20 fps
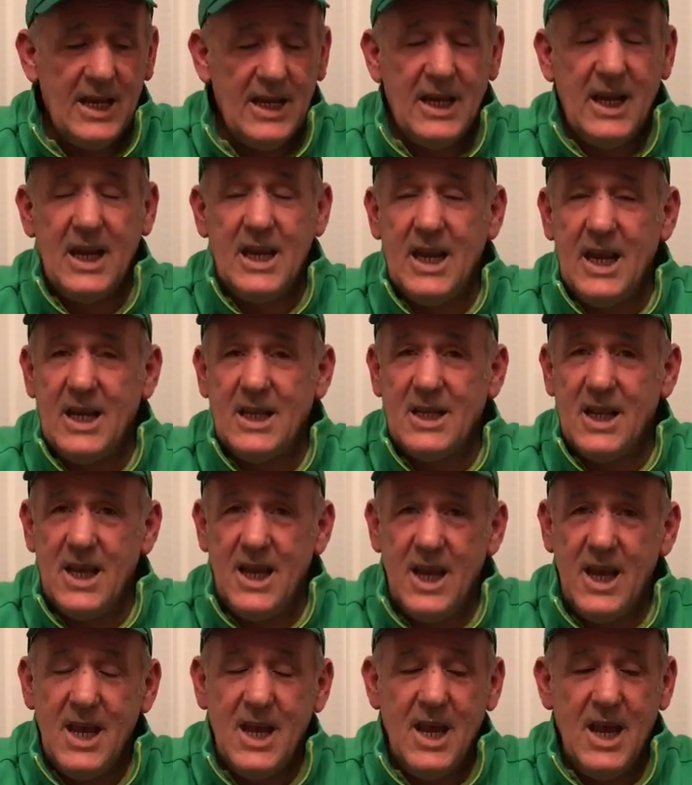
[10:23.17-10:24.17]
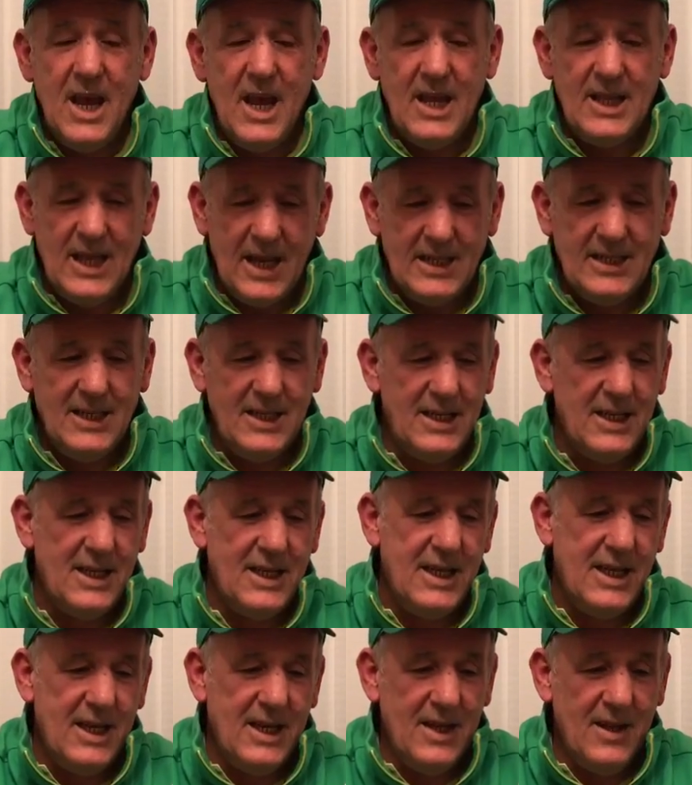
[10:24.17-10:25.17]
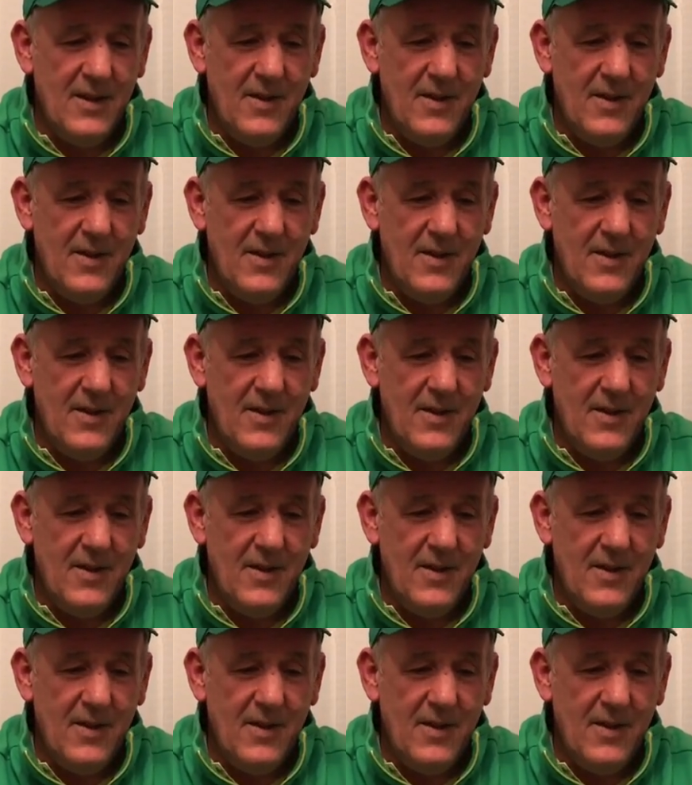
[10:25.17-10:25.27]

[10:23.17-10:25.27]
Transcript: correctly and accurately.